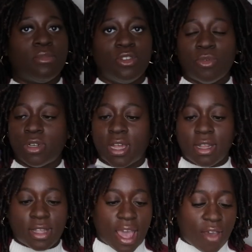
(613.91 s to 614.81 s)
I'm super
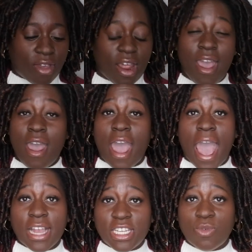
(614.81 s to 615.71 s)
excited to have it.
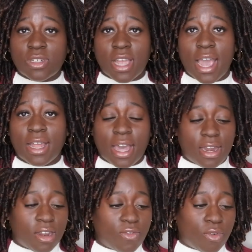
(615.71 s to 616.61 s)
I actually wish I had got
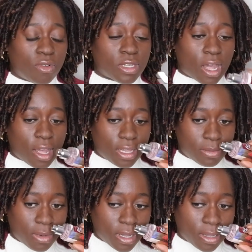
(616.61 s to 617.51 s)
it in a full
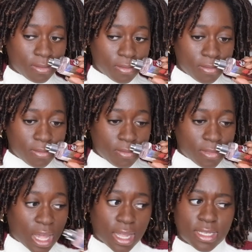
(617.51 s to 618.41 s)
size, but
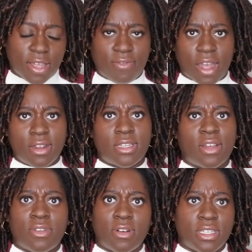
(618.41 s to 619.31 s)
like I said,
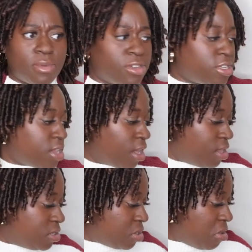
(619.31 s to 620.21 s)
Fireside Flurry smells just like
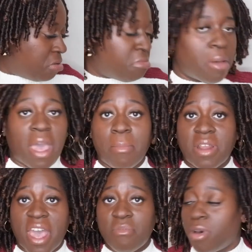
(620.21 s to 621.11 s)
it. So I'm
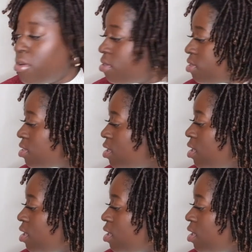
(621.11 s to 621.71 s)
happy to have both.